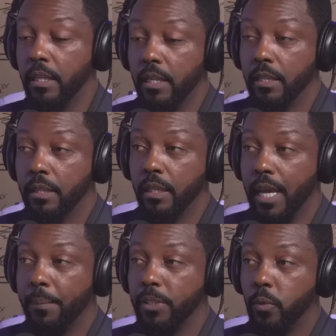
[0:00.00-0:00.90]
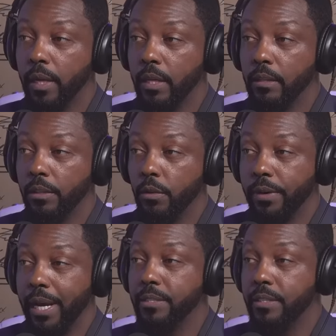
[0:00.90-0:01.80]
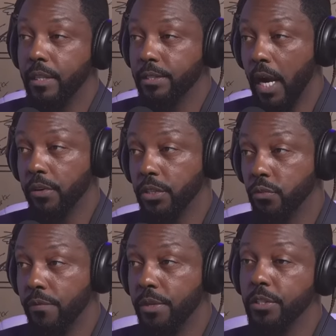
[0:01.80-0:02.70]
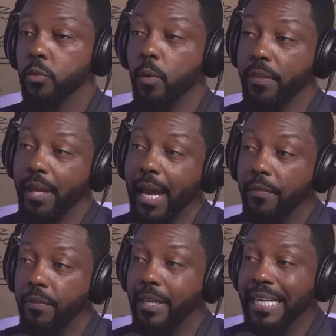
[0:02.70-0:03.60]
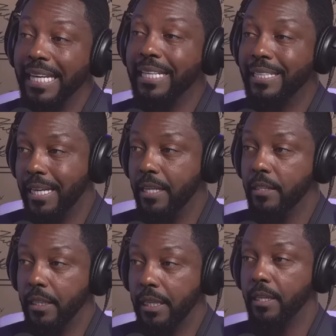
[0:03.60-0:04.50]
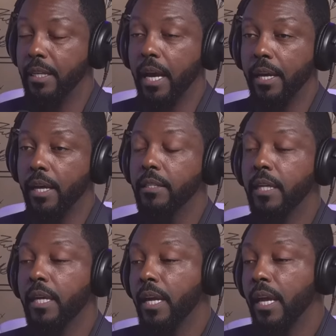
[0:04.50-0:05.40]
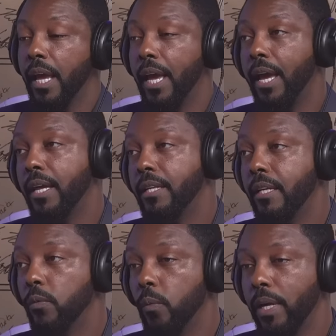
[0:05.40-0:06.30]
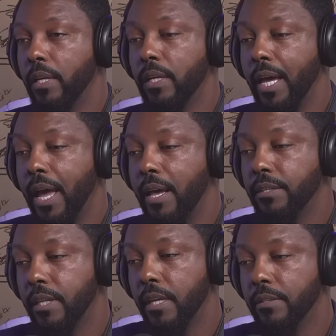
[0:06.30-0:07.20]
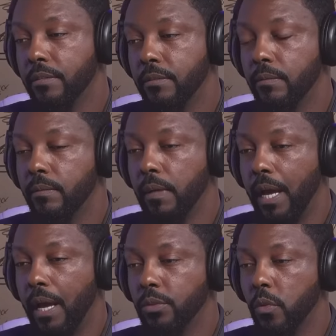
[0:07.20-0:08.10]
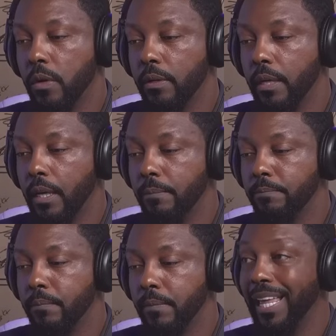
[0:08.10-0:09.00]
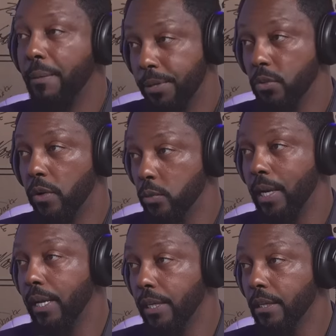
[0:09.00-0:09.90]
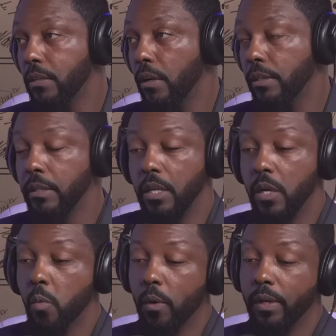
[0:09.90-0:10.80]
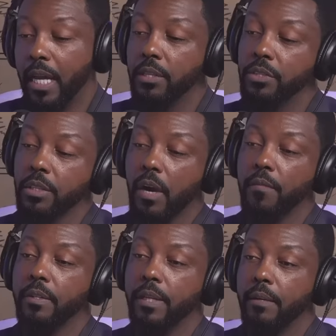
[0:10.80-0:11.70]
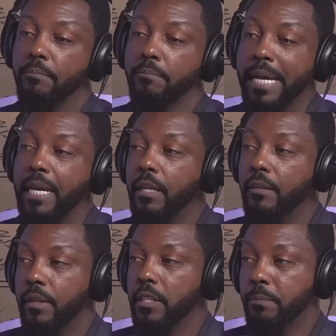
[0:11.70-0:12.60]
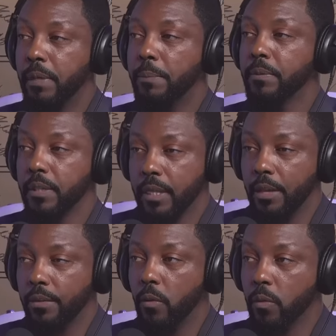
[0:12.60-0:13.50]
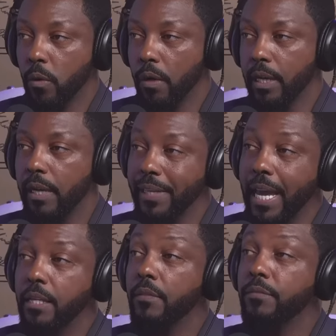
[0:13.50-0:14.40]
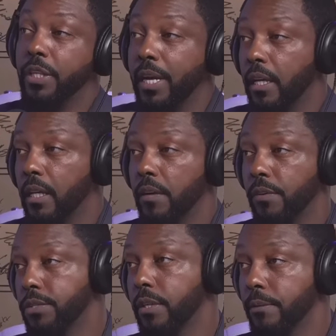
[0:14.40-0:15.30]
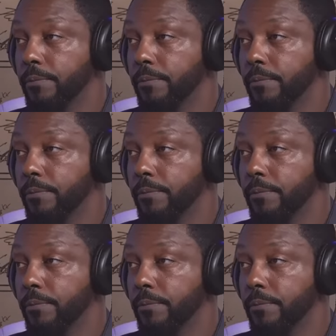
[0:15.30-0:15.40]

The land between the Euphrates and the Tigris rivers is where they had the Eden, E-D-I-N. And when he has his outdoor laboratories, what I like to call it, where they discovered that mating these people together would work if they had enough genetic diversity.